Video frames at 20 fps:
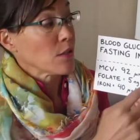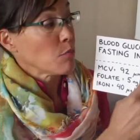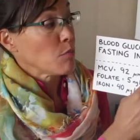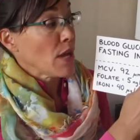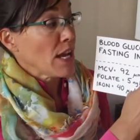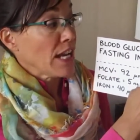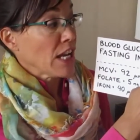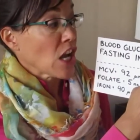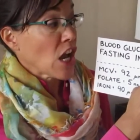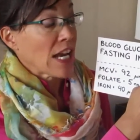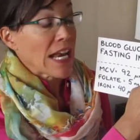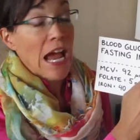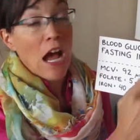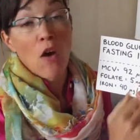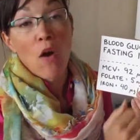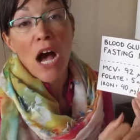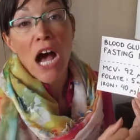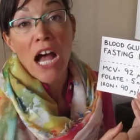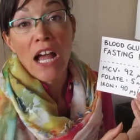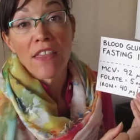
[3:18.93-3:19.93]
depending on
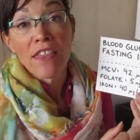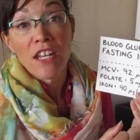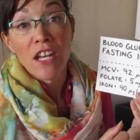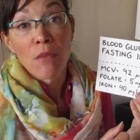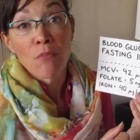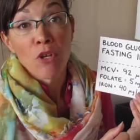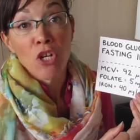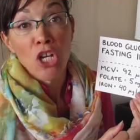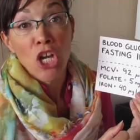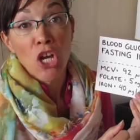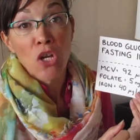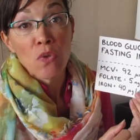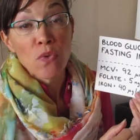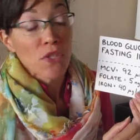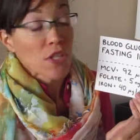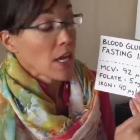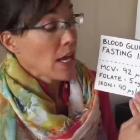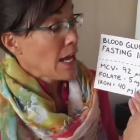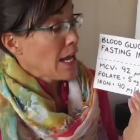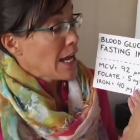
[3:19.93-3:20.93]
how high the number
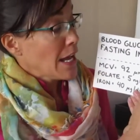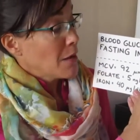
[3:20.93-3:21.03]
goes.